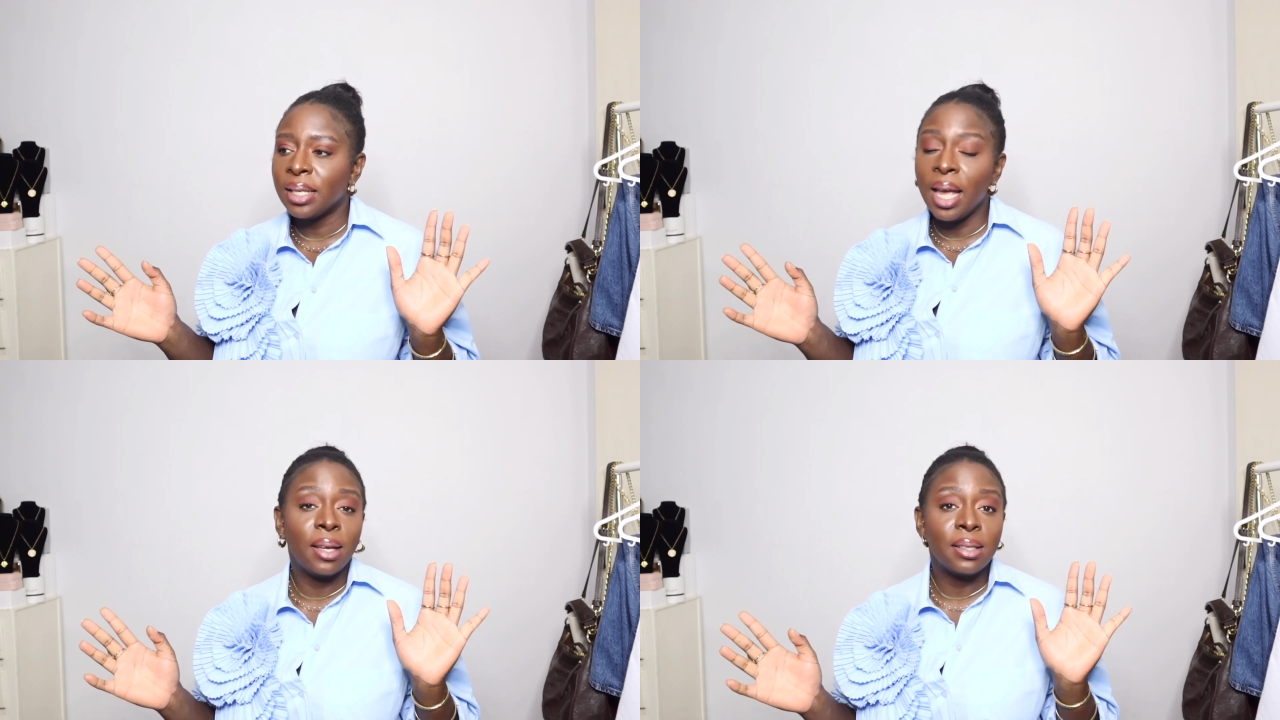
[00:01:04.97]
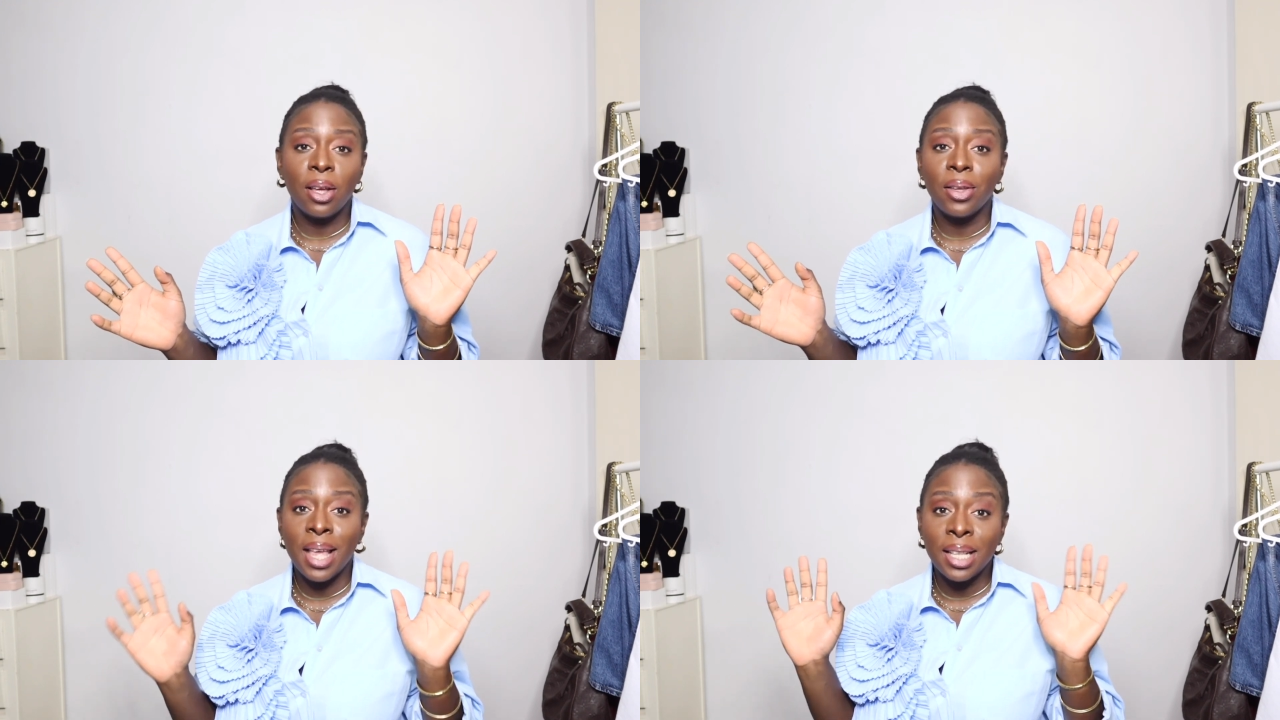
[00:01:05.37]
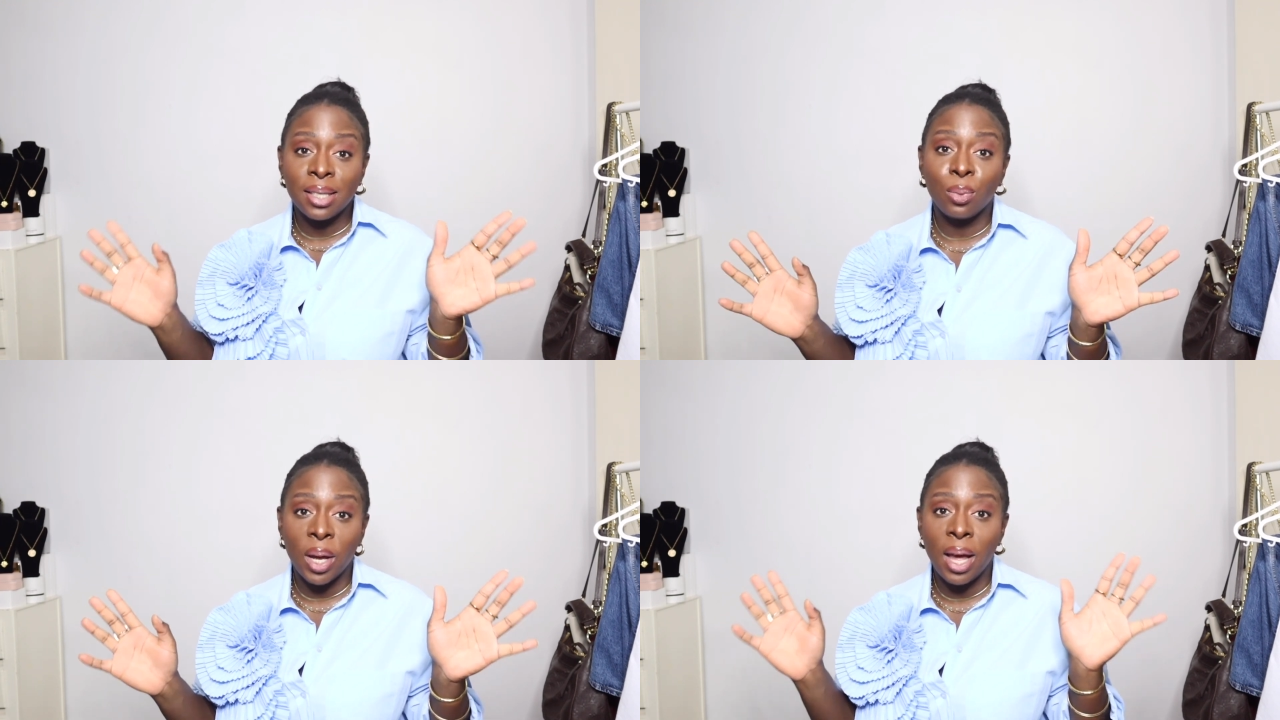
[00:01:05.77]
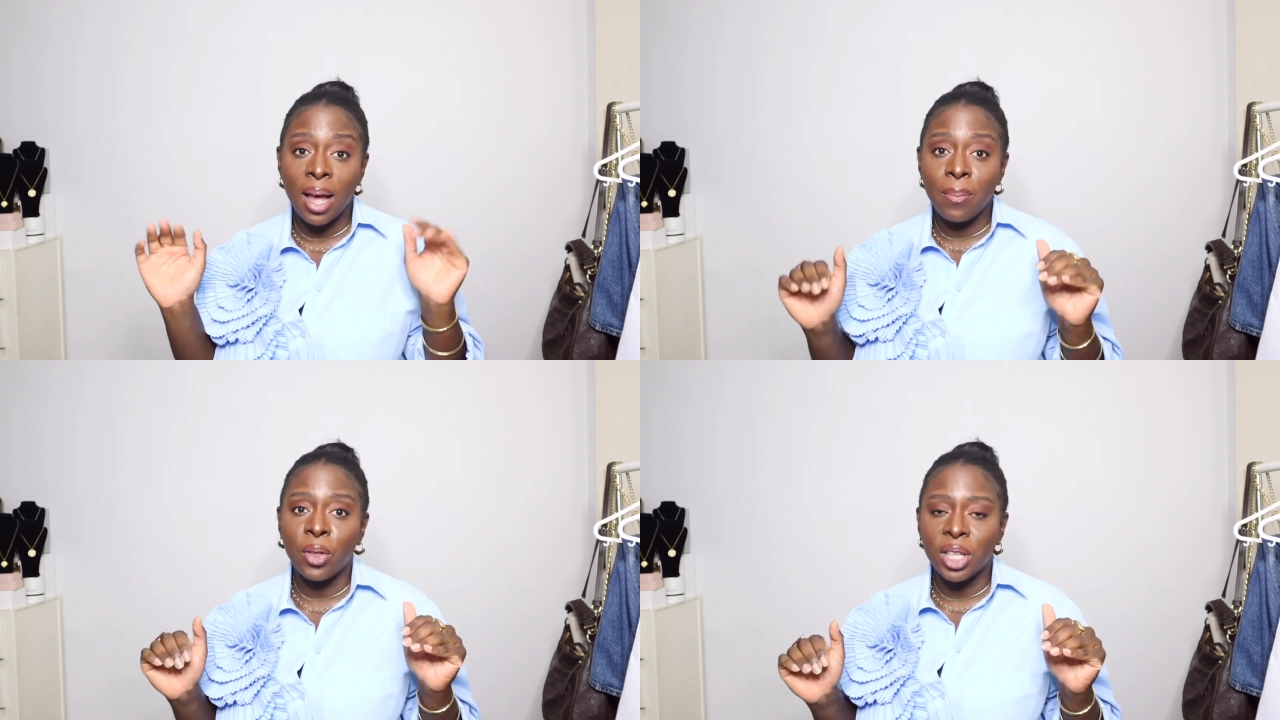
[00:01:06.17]
yeah, so that's where
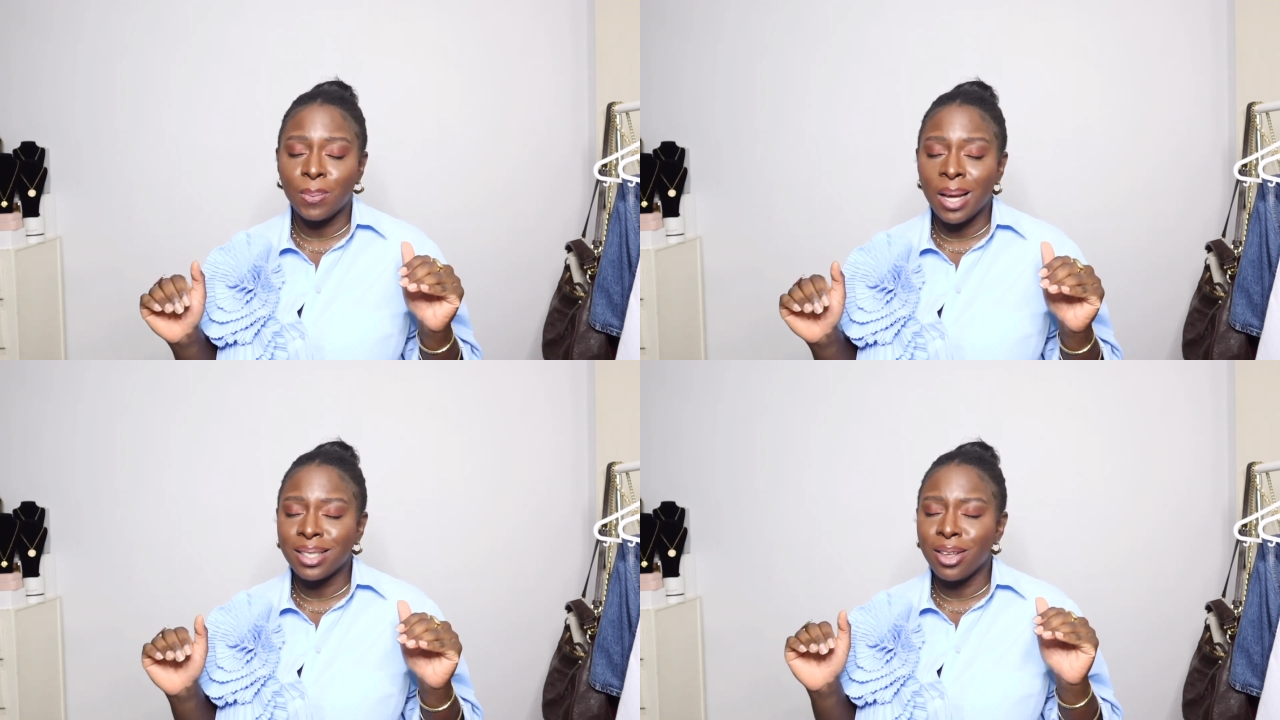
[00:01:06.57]
I bought this bag.